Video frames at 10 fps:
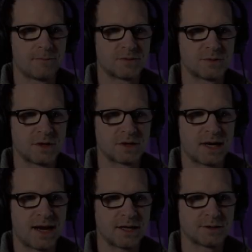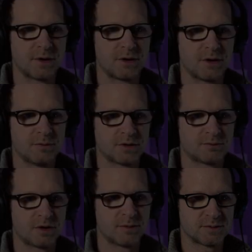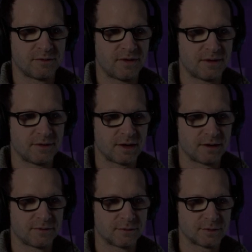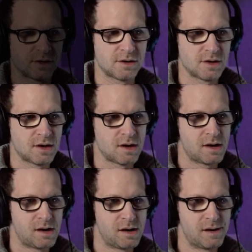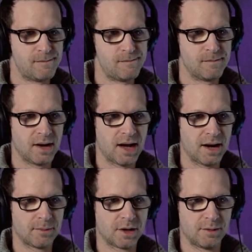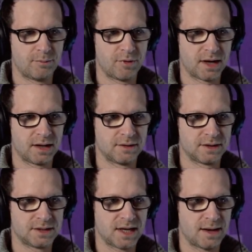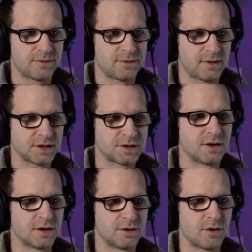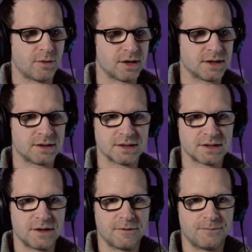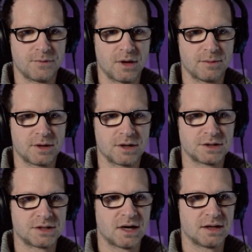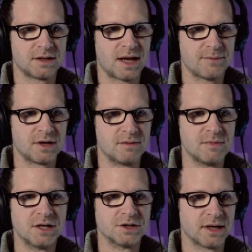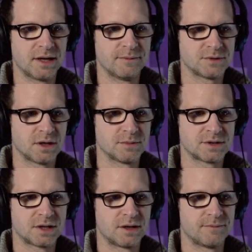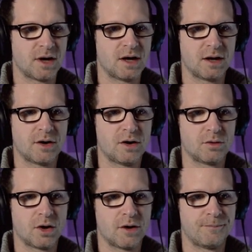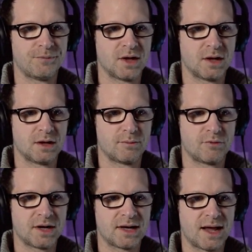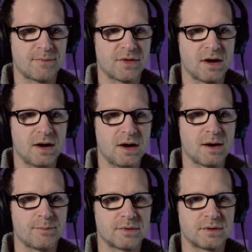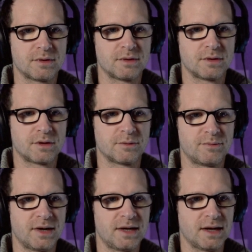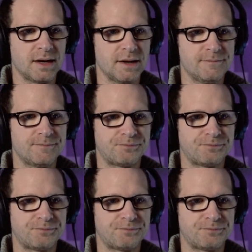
switch latch mode on, which is pretty much my favorite thing in Filmstro. And I'm going to bring in the depth. Actually, no, I know why I did this. I'm going to just dial the depth in immediately. So I'm just going to highlight the whole lot, bring depth up completely.